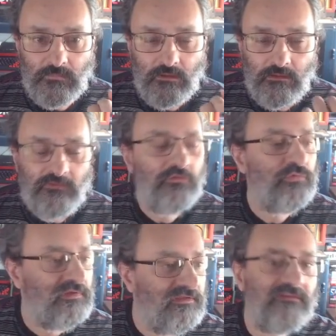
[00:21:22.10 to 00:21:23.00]
in the
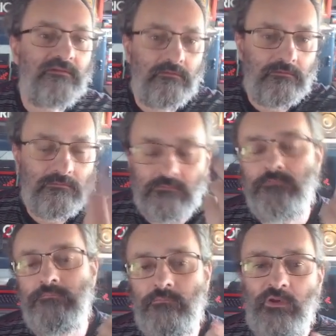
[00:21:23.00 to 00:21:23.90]
credits.
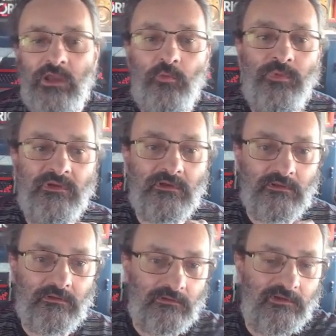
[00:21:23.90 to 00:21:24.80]
When I appear,
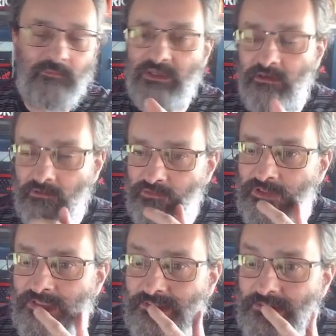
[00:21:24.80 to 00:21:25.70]
it's my character,
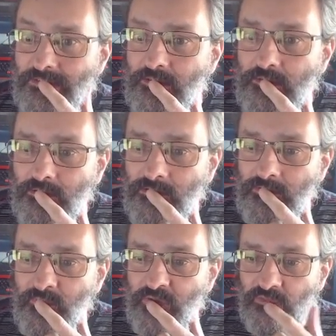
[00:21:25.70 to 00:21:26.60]

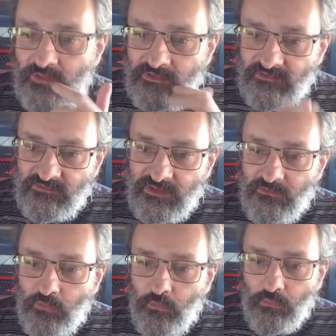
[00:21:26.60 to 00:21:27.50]
because I
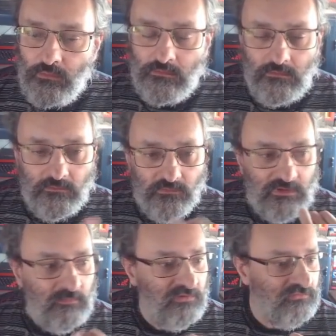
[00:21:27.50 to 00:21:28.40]
tested all the
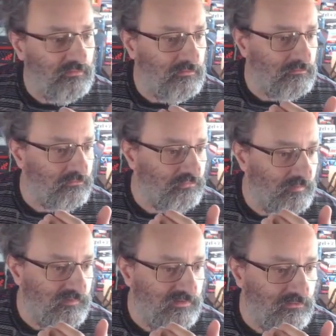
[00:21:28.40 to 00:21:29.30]
animation on
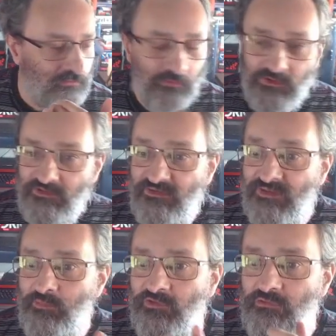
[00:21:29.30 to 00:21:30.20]
scripting and encoding
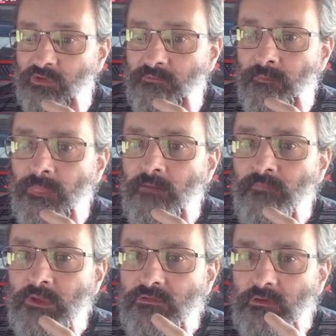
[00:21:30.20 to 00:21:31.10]
system on that one.
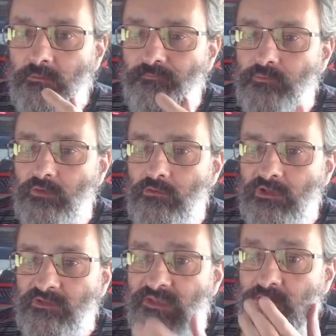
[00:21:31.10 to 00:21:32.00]
So you
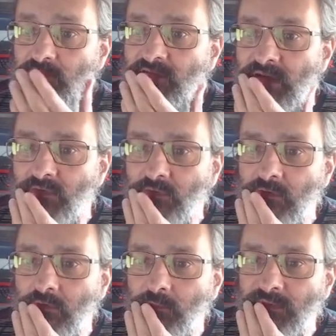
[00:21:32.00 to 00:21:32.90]
can see that the
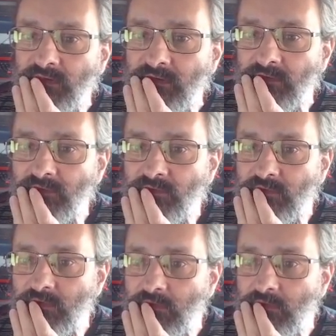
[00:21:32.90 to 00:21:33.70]
tiger appears